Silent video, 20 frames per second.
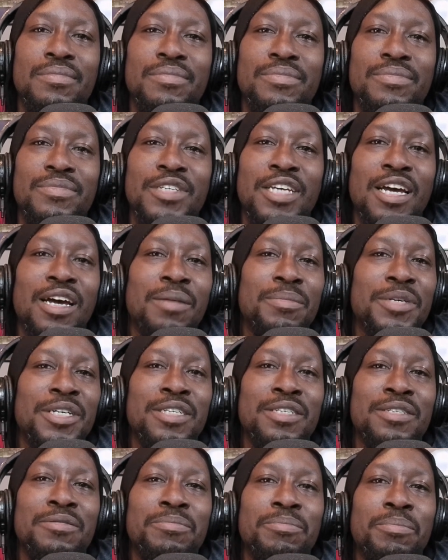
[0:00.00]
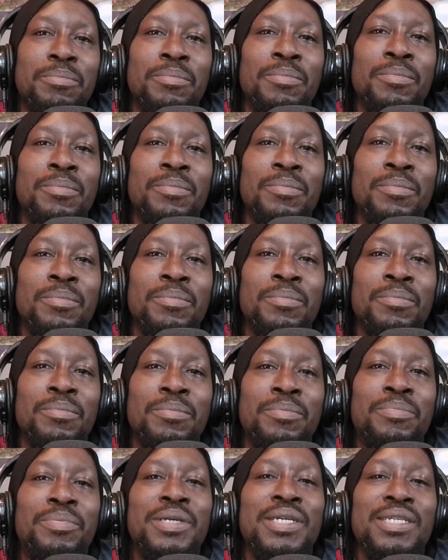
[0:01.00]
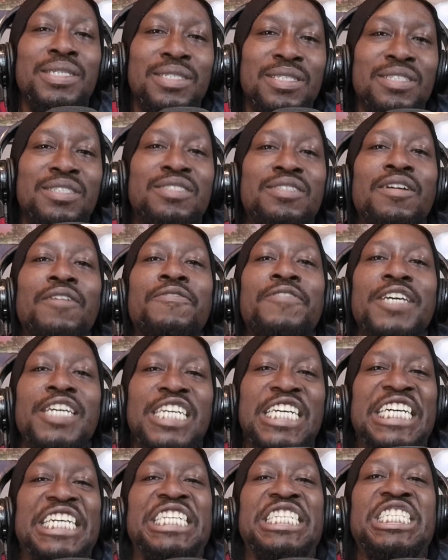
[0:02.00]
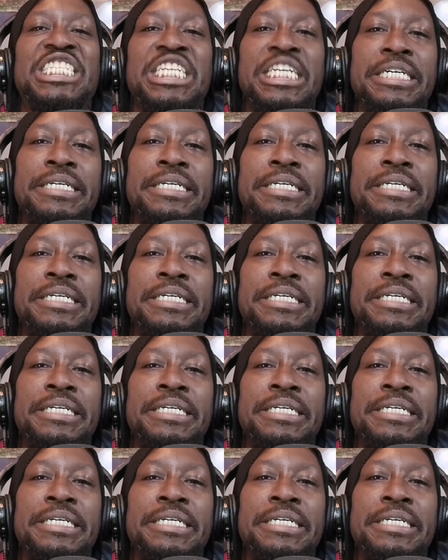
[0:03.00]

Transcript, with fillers: You know what I mean? Pieces of ish.